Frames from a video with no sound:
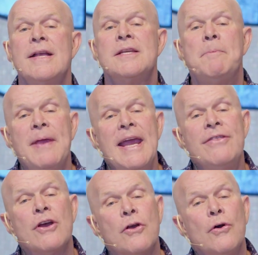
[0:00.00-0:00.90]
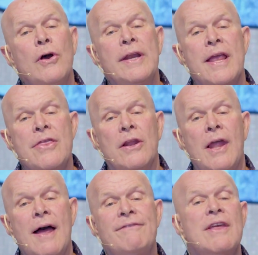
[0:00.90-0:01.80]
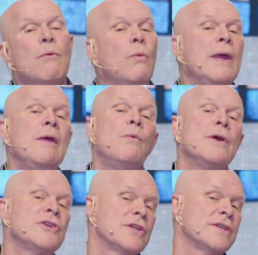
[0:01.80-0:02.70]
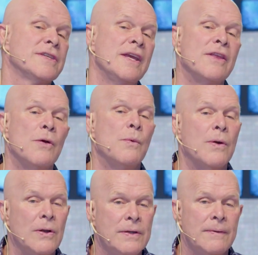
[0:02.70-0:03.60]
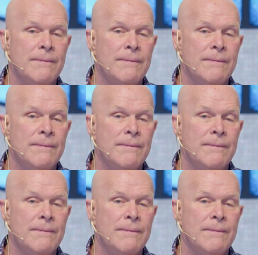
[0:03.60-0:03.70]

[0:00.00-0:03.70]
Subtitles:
to be the good and the love that we wish to see in the world.